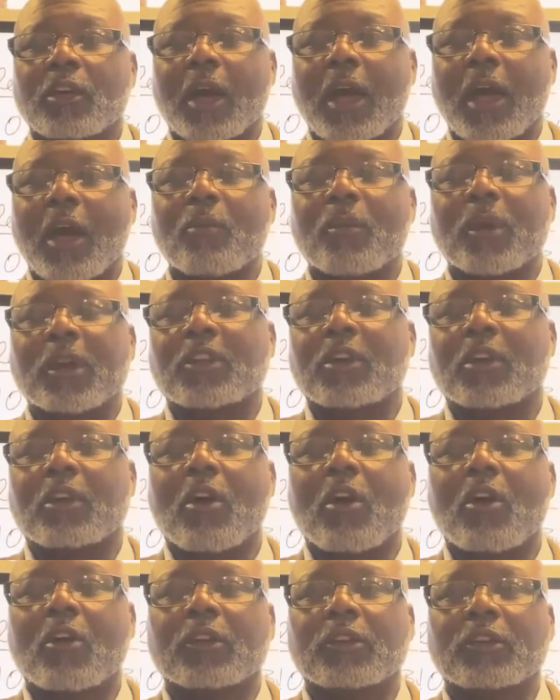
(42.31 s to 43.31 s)
how much it
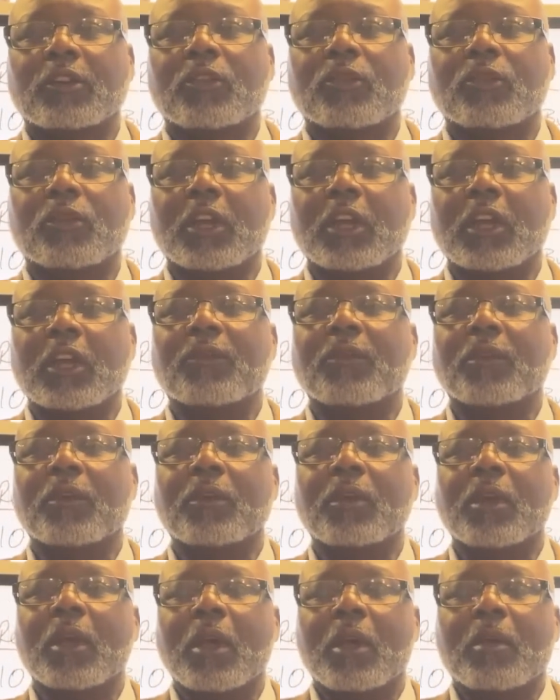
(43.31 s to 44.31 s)
costs you to
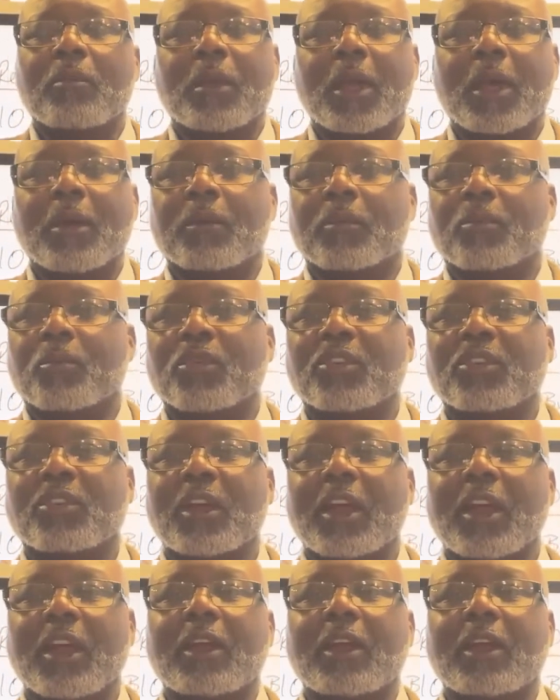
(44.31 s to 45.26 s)
even be able to present